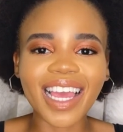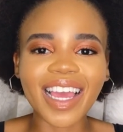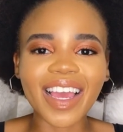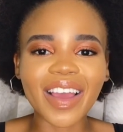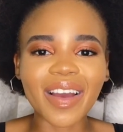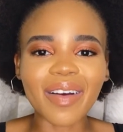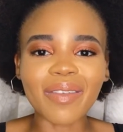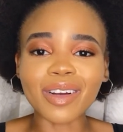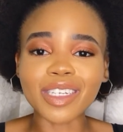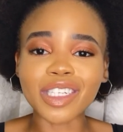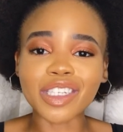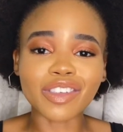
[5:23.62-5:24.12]

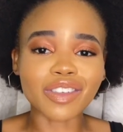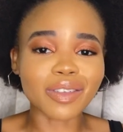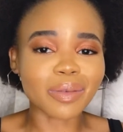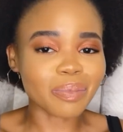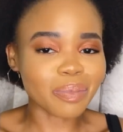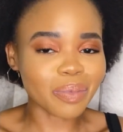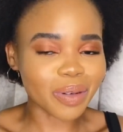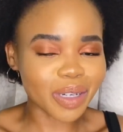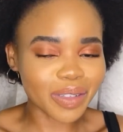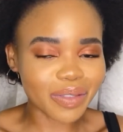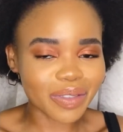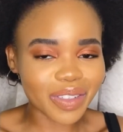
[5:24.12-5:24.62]
which is
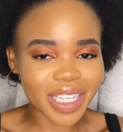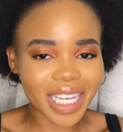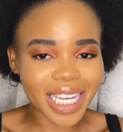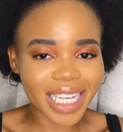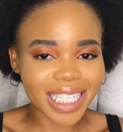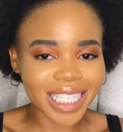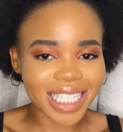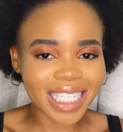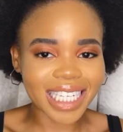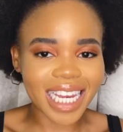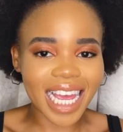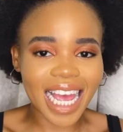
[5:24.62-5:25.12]

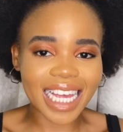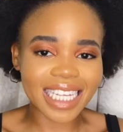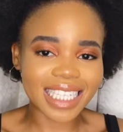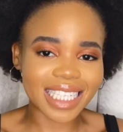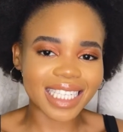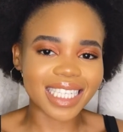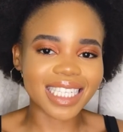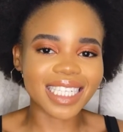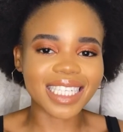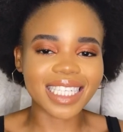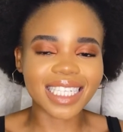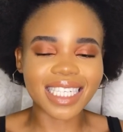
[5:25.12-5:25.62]
abbreviated
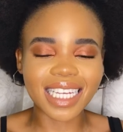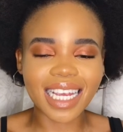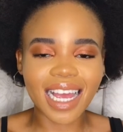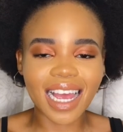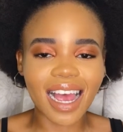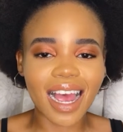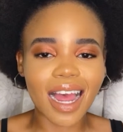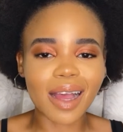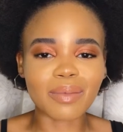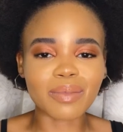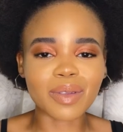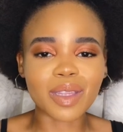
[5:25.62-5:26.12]
as
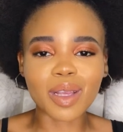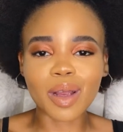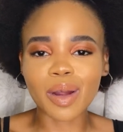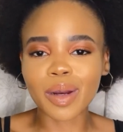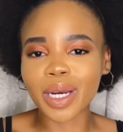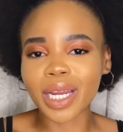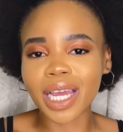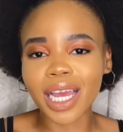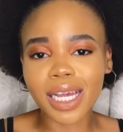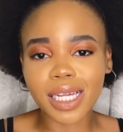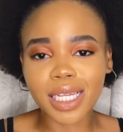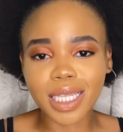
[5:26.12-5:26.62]
TIA. I'm
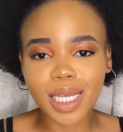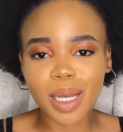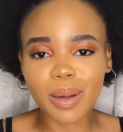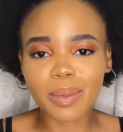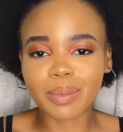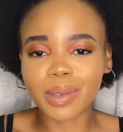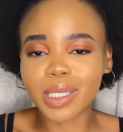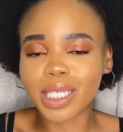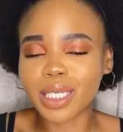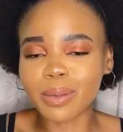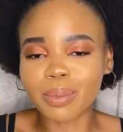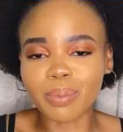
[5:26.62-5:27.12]
sorry guys,
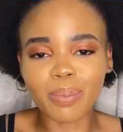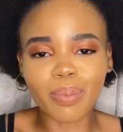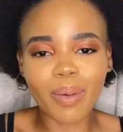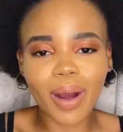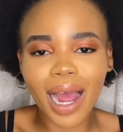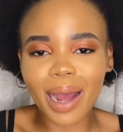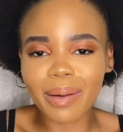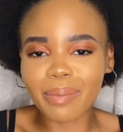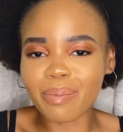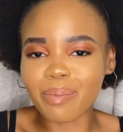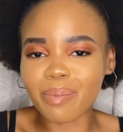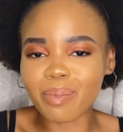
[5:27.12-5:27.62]
I'm
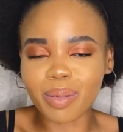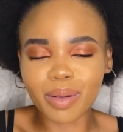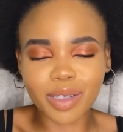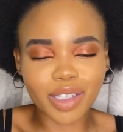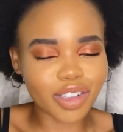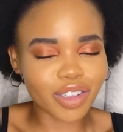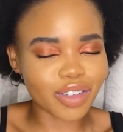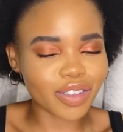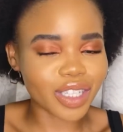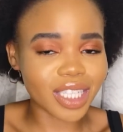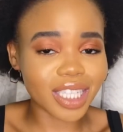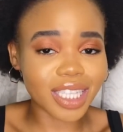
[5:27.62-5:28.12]

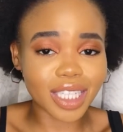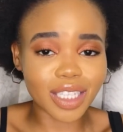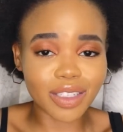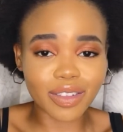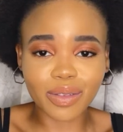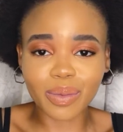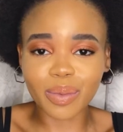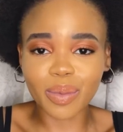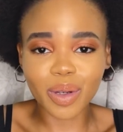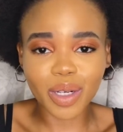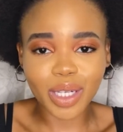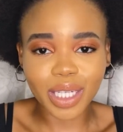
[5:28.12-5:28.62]
butchering
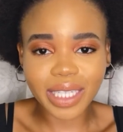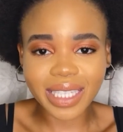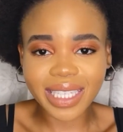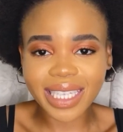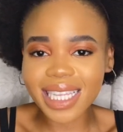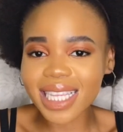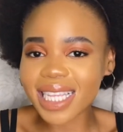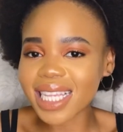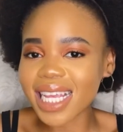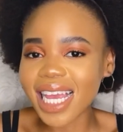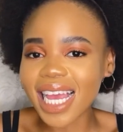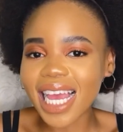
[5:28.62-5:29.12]
these
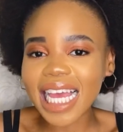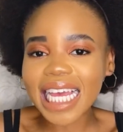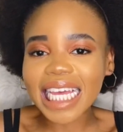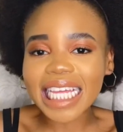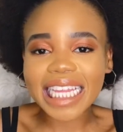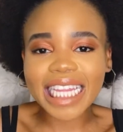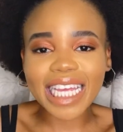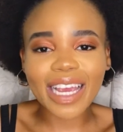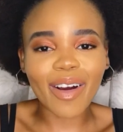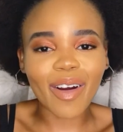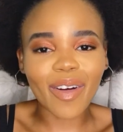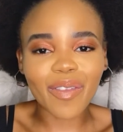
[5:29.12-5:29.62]
words.
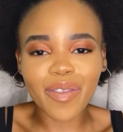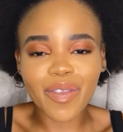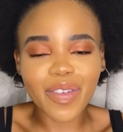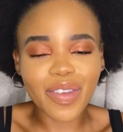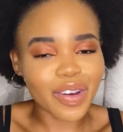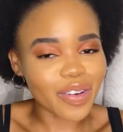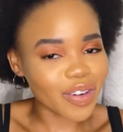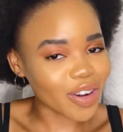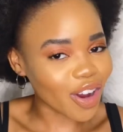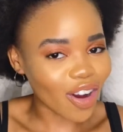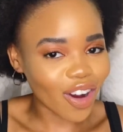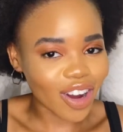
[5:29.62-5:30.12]
They are
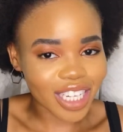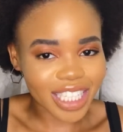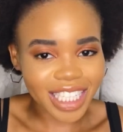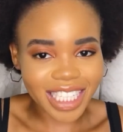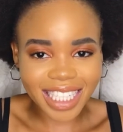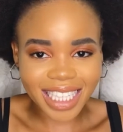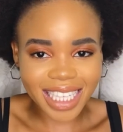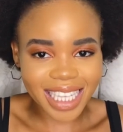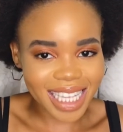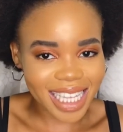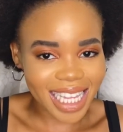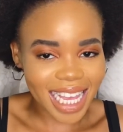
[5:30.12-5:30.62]
very hard
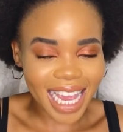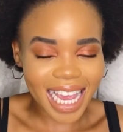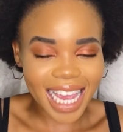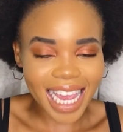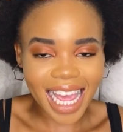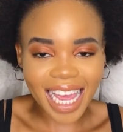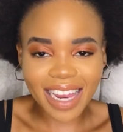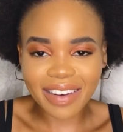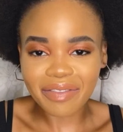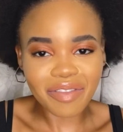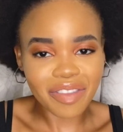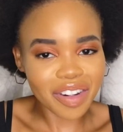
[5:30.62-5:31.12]
to say
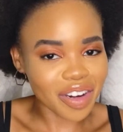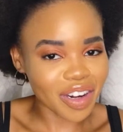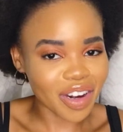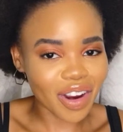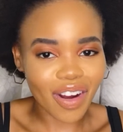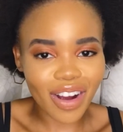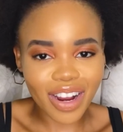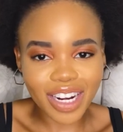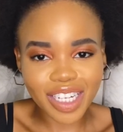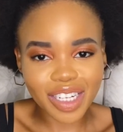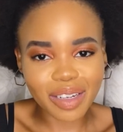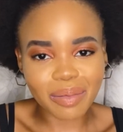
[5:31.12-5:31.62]
and very
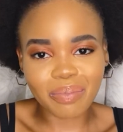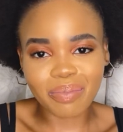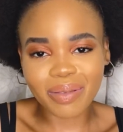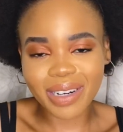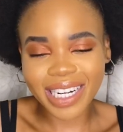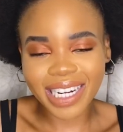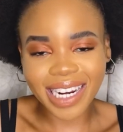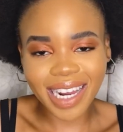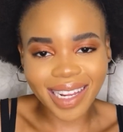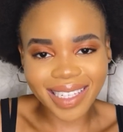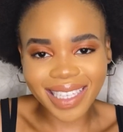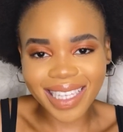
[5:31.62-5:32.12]
hard to
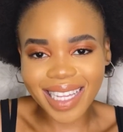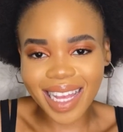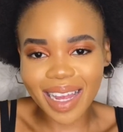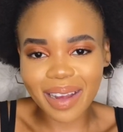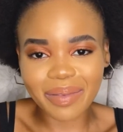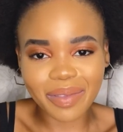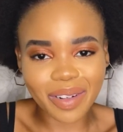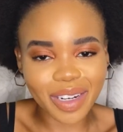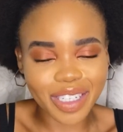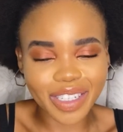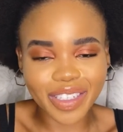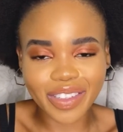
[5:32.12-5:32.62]
pronounce.
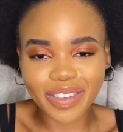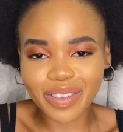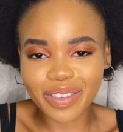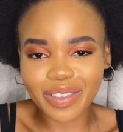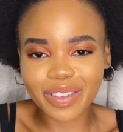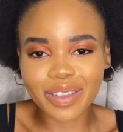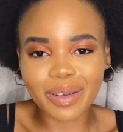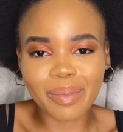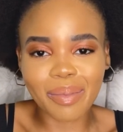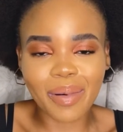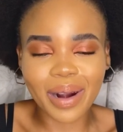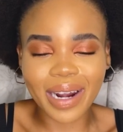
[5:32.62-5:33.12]
I'm not
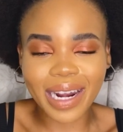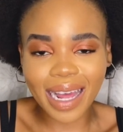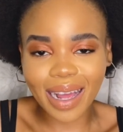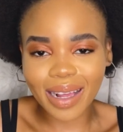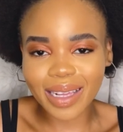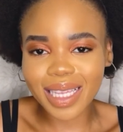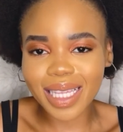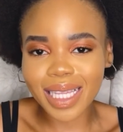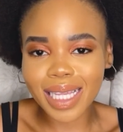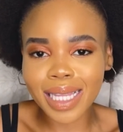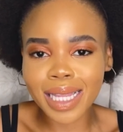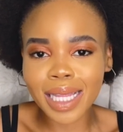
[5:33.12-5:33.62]
used to
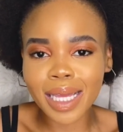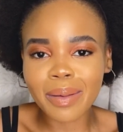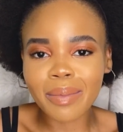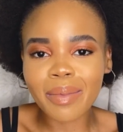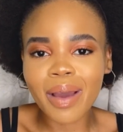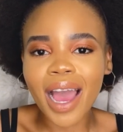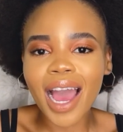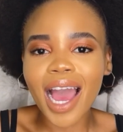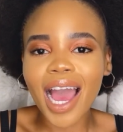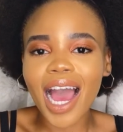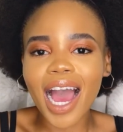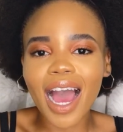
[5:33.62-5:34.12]
pronouncing them.
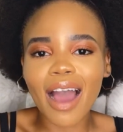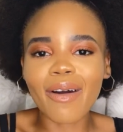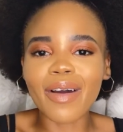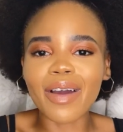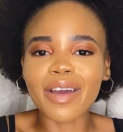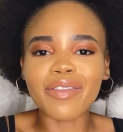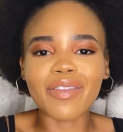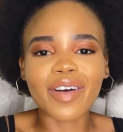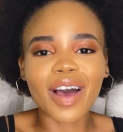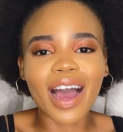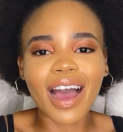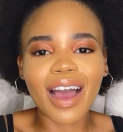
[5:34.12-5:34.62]

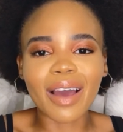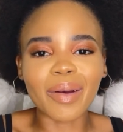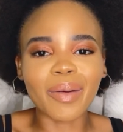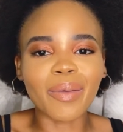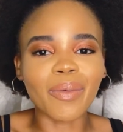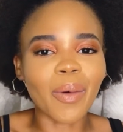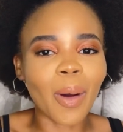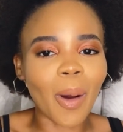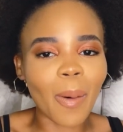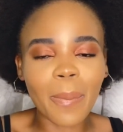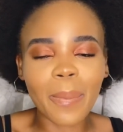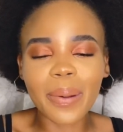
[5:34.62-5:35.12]
However, I
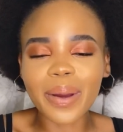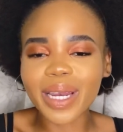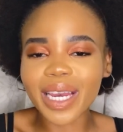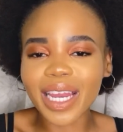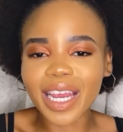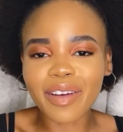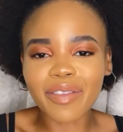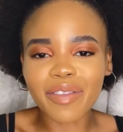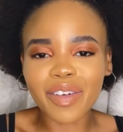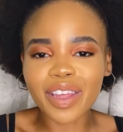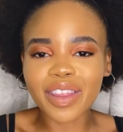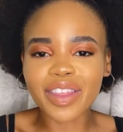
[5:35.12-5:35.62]
will put
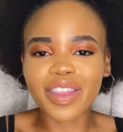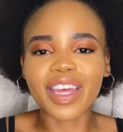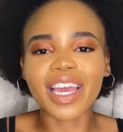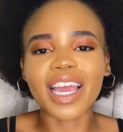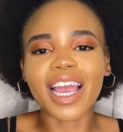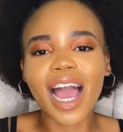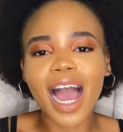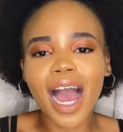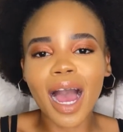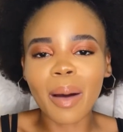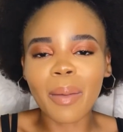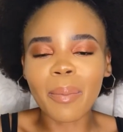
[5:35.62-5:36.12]

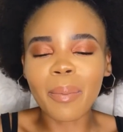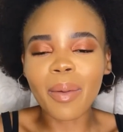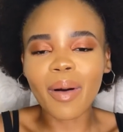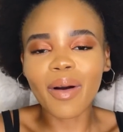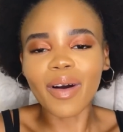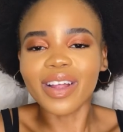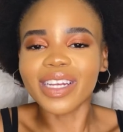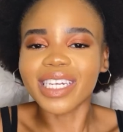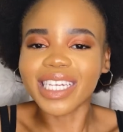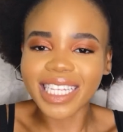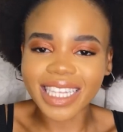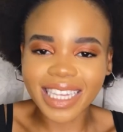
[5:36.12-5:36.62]
everything up
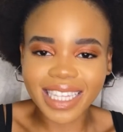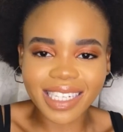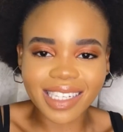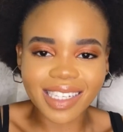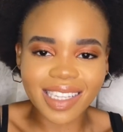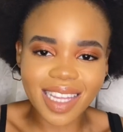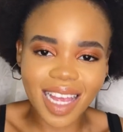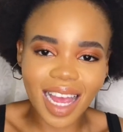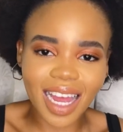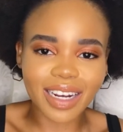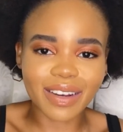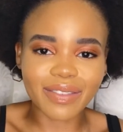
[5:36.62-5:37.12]
on the
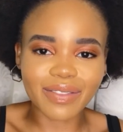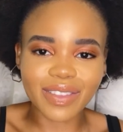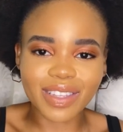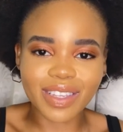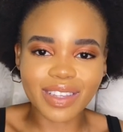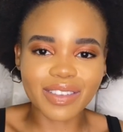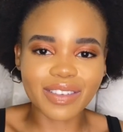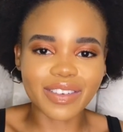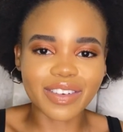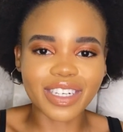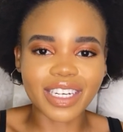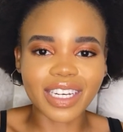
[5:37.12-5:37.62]
side of the
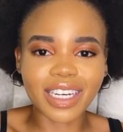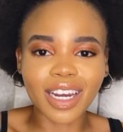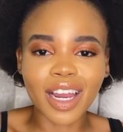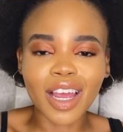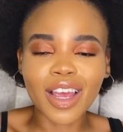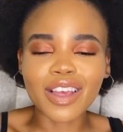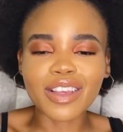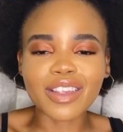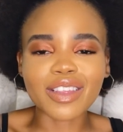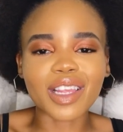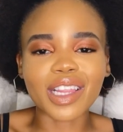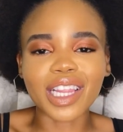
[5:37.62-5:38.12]
screen
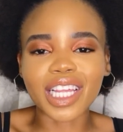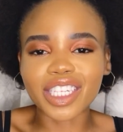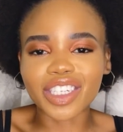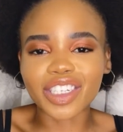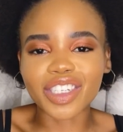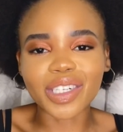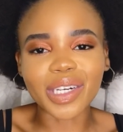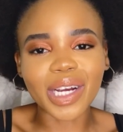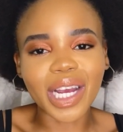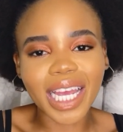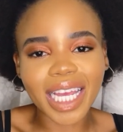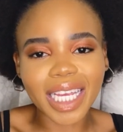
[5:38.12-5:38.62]
so
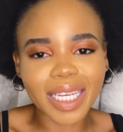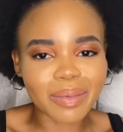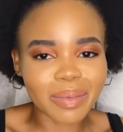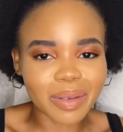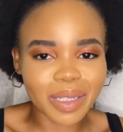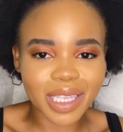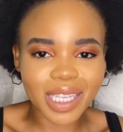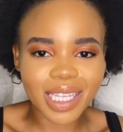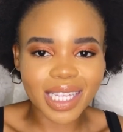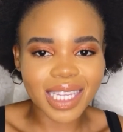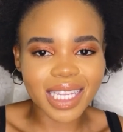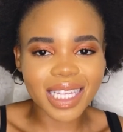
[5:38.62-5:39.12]
that you're
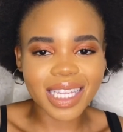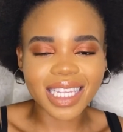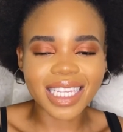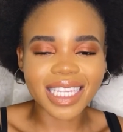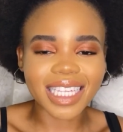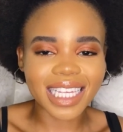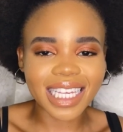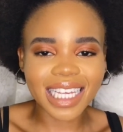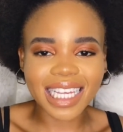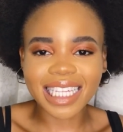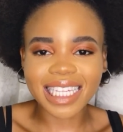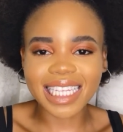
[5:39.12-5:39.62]
able to
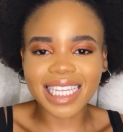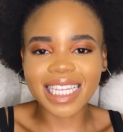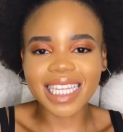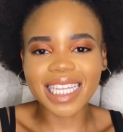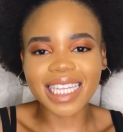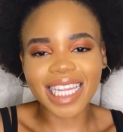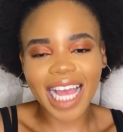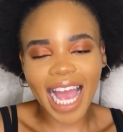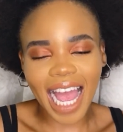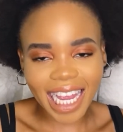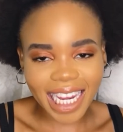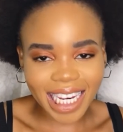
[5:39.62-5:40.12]
see
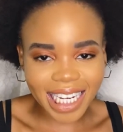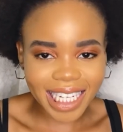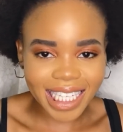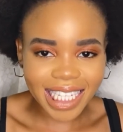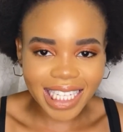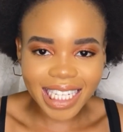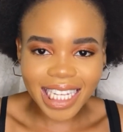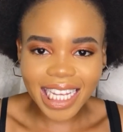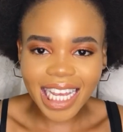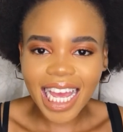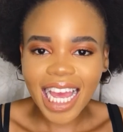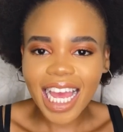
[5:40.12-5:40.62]

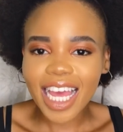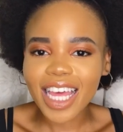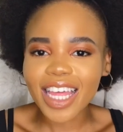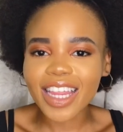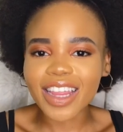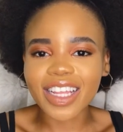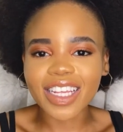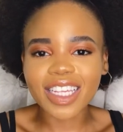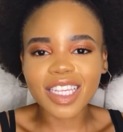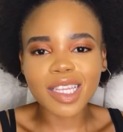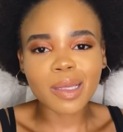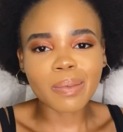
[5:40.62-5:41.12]
exactly
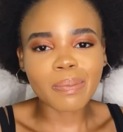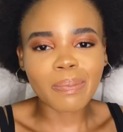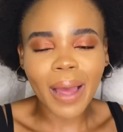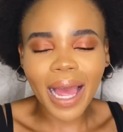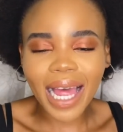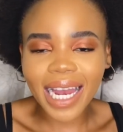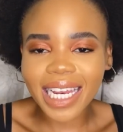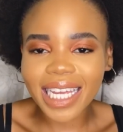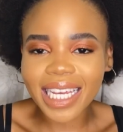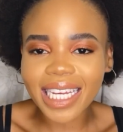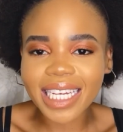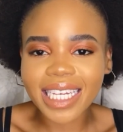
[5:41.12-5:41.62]
the
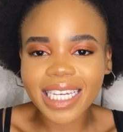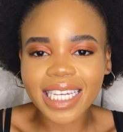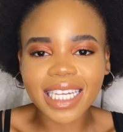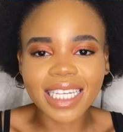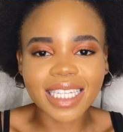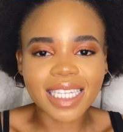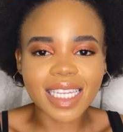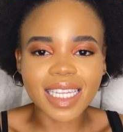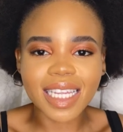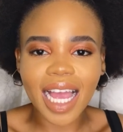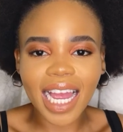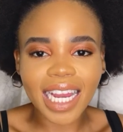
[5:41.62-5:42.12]
spelling,
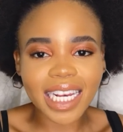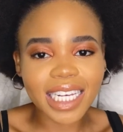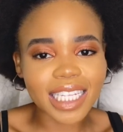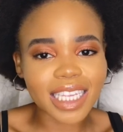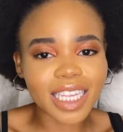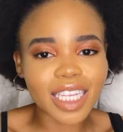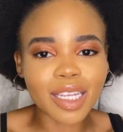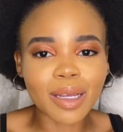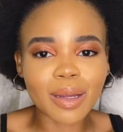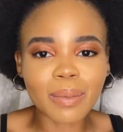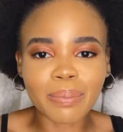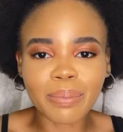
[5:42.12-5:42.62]
exactly
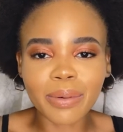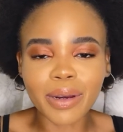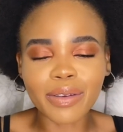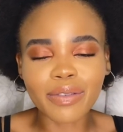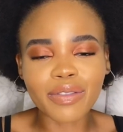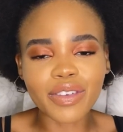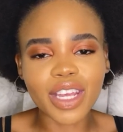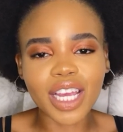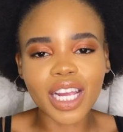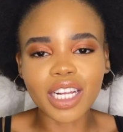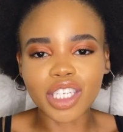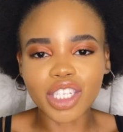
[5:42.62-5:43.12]
the
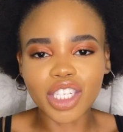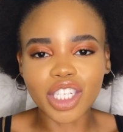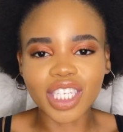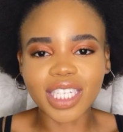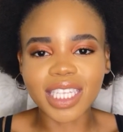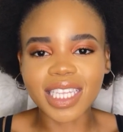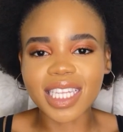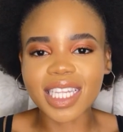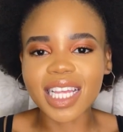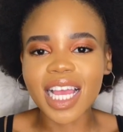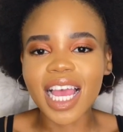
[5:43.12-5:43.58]
abbreviations